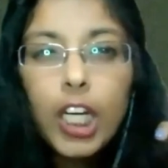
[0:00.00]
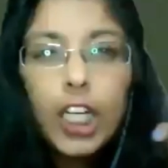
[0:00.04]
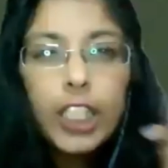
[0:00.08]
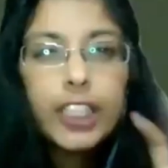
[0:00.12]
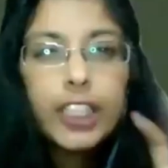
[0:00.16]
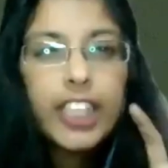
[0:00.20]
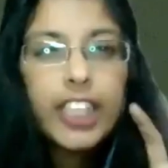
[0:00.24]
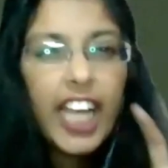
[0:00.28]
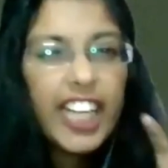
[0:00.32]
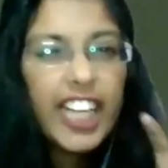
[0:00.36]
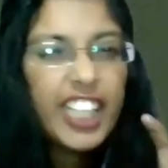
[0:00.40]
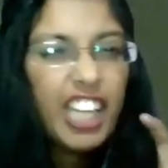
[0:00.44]

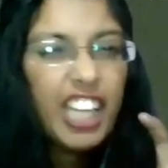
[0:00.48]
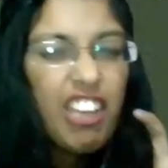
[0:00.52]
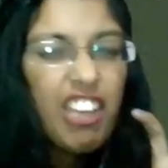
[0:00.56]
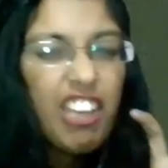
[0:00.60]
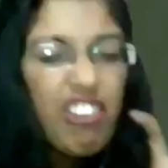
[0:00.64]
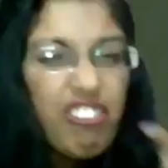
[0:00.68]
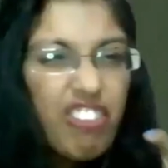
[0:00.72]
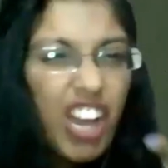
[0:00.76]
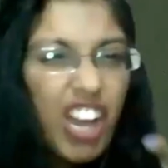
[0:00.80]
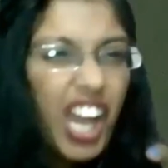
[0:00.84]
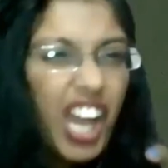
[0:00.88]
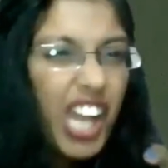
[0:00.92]
that
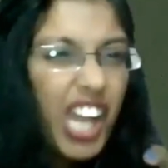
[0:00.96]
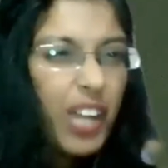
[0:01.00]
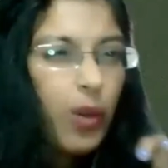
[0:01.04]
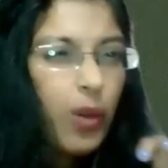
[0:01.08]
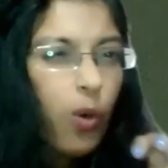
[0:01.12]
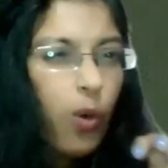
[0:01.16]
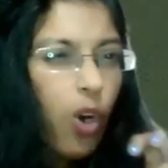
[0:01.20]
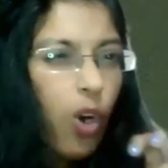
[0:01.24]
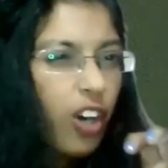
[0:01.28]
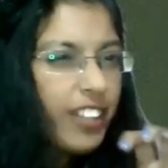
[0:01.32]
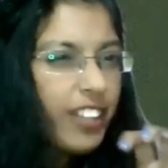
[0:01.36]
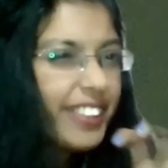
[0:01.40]
if I
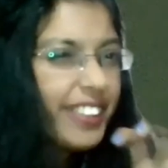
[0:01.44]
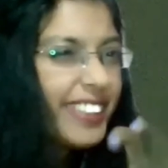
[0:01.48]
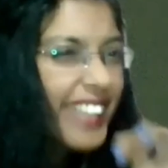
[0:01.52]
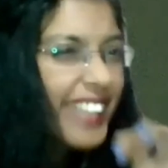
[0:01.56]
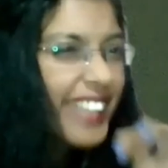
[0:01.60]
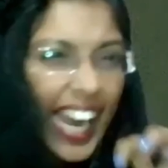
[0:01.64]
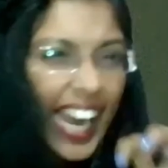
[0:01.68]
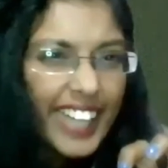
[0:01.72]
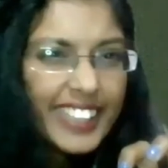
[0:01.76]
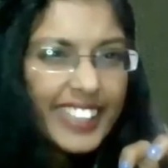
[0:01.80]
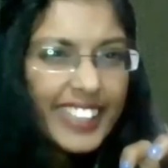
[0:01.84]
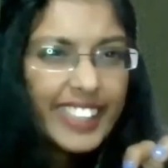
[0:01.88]
got
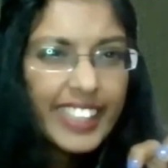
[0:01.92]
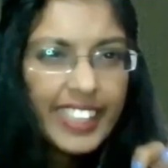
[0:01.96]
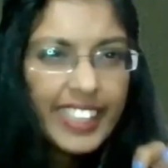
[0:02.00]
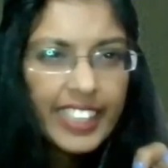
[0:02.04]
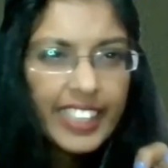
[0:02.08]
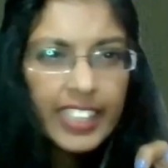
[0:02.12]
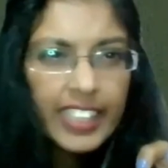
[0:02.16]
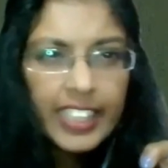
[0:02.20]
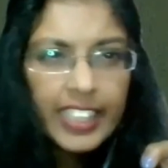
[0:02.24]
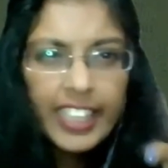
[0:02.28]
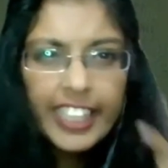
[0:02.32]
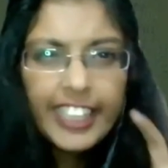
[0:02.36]
that
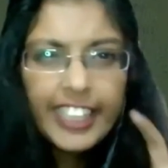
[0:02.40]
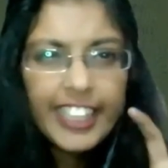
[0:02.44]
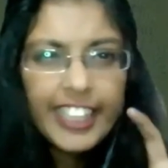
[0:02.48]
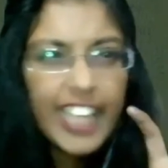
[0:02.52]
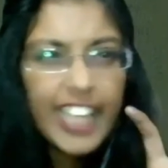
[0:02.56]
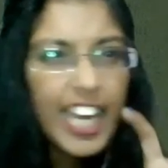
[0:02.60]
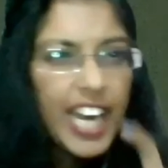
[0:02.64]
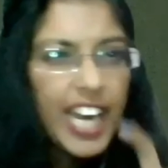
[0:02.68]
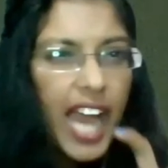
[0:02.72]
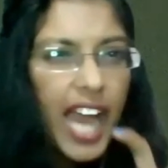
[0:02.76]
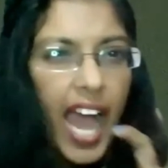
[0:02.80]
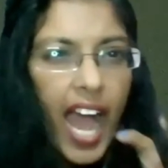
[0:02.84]
thing,
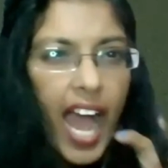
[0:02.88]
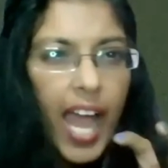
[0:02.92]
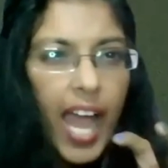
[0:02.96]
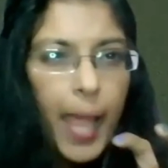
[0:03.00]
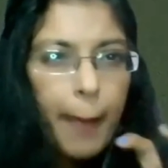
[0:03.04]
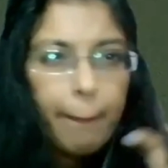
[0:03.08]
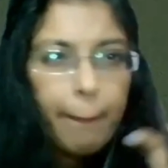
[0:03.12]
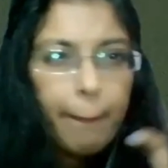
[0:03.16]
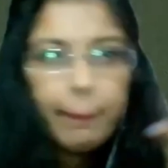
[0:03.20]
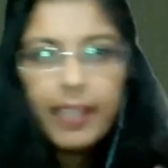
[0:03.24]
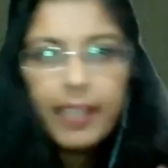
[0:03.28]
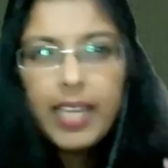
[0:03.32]
then I
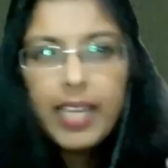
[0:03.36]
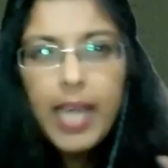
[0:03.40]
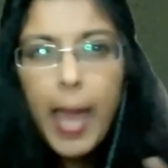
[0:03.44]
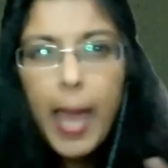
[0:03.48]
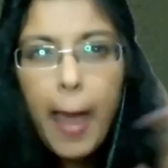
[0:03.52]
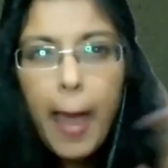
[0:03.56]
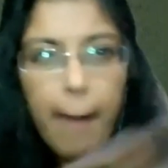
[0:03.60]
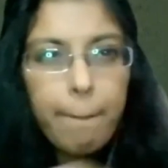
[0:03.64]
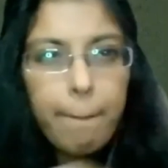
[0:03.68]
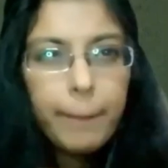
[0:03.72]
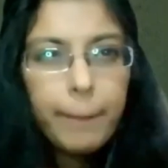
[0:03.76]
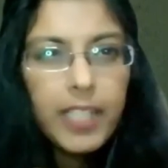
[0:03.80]
am the
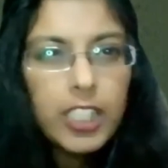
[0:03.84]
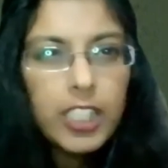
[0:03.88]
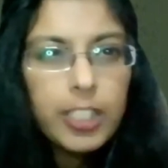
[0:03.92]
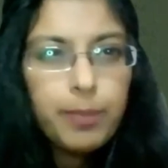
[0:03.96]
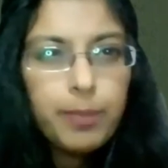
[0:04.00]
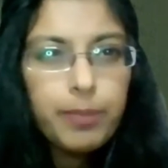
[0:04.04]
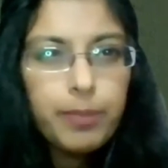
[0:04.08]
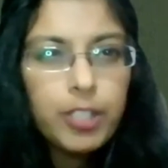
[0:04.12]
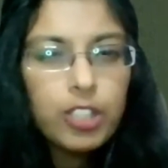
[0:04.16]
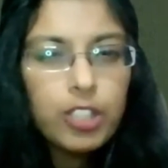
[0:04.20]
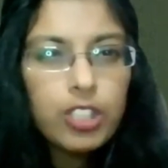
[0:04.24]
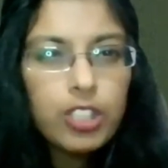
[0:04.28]

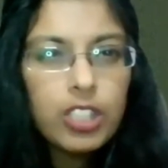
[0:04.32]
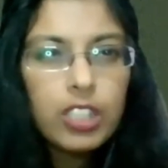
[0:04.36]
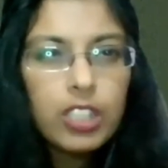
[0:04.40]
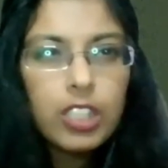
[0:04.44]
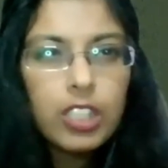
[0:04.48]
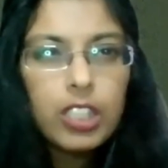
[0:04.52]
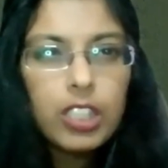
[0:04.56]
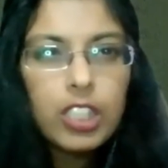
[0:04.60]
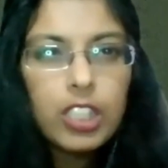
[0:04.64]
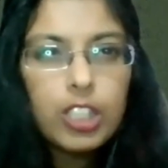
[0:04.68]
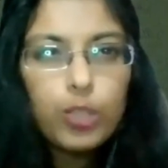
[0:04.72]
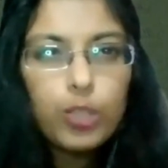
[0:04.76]
happiest person
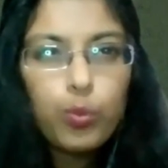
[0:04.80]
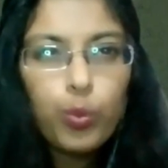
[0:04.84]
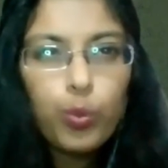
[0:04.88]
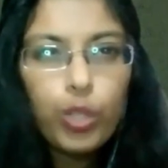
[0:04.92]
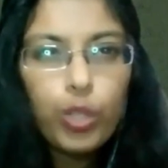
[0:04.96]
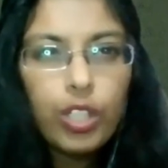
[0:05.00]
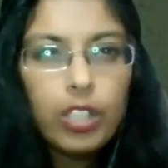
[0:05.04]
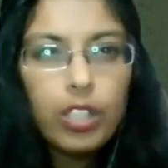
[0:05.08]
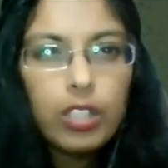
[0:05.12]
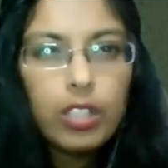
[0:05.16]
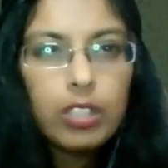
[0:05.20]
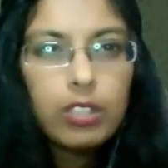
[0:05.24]
in this world.